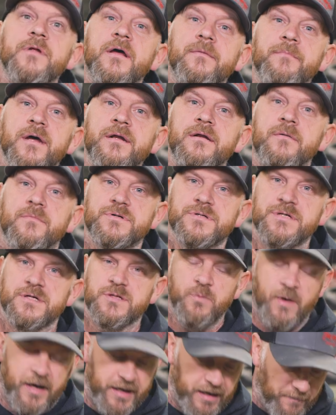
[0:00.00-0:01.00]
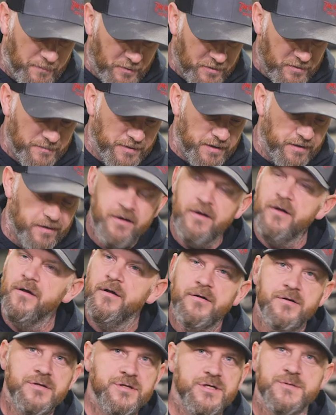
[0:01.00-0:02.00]
and I made number 6. Why did I put him there?
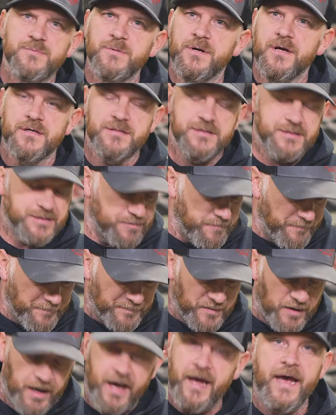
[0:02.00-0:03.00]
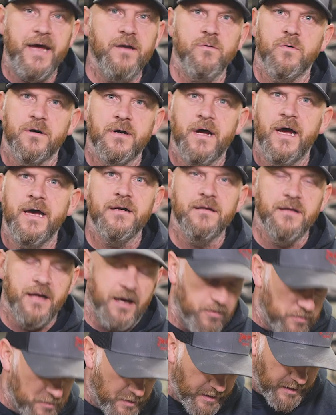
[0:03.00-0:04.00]
Just because I had one. I had a
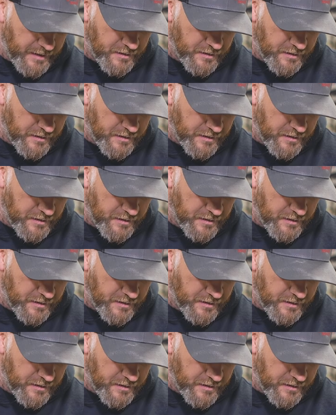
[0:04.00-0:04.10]
Lau. I